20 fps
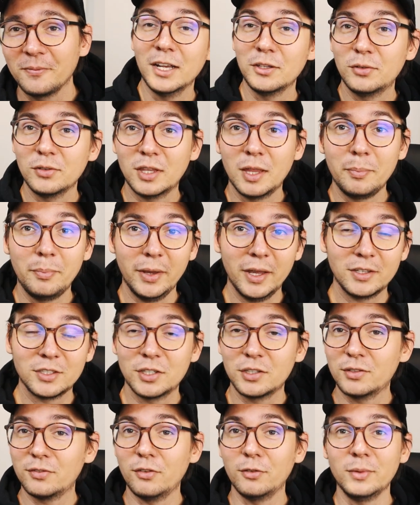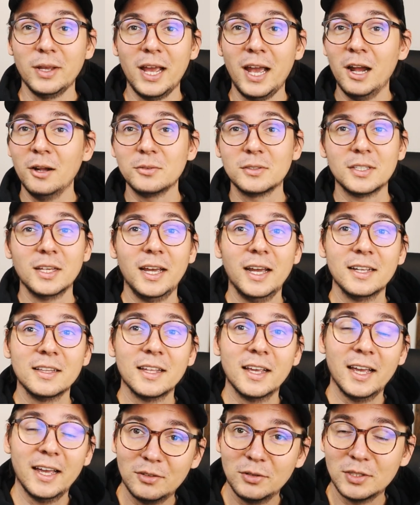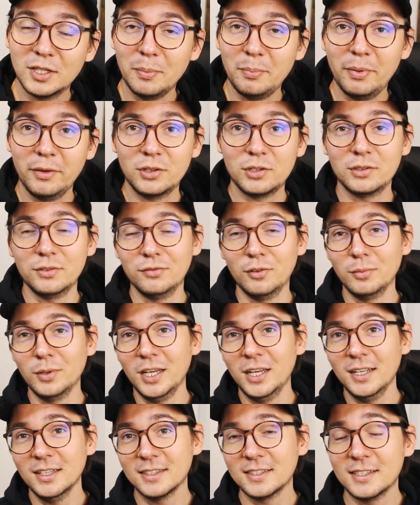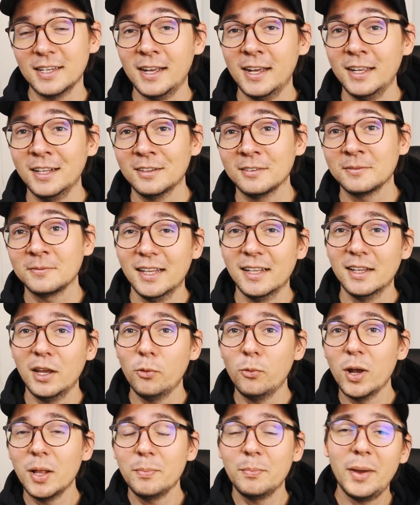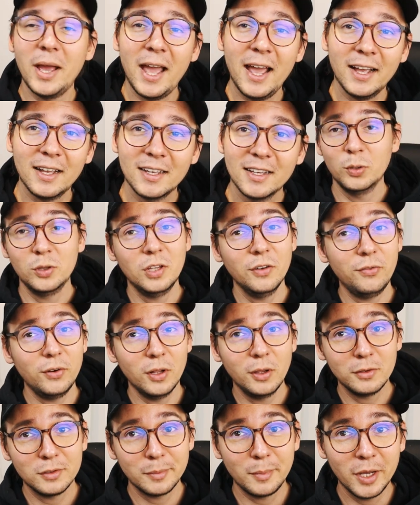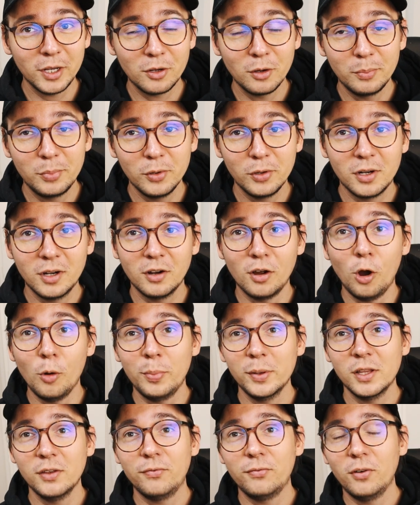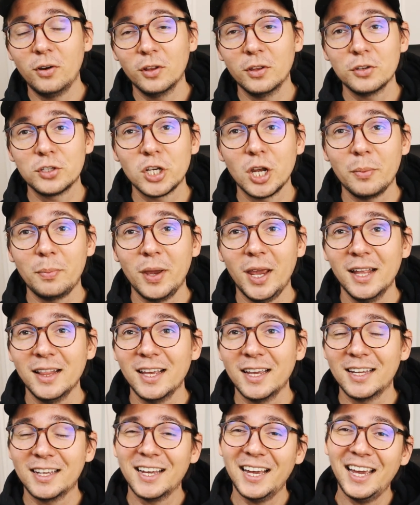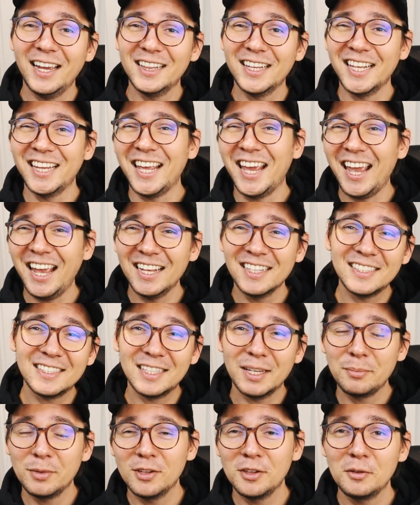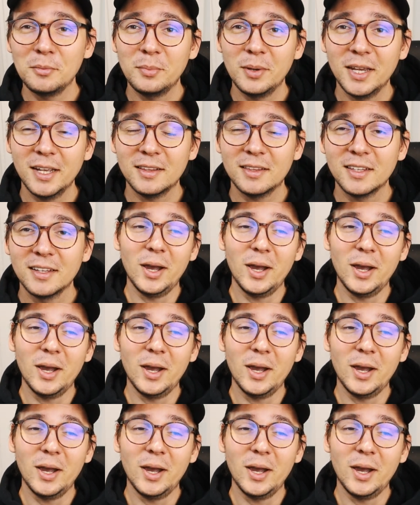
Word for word: I took the pictures pictures from the outside, I took the pictures from the inside, and then I went back, put the photos on my computer, opened the Photoshop, and I kind of enhanced them a little bit.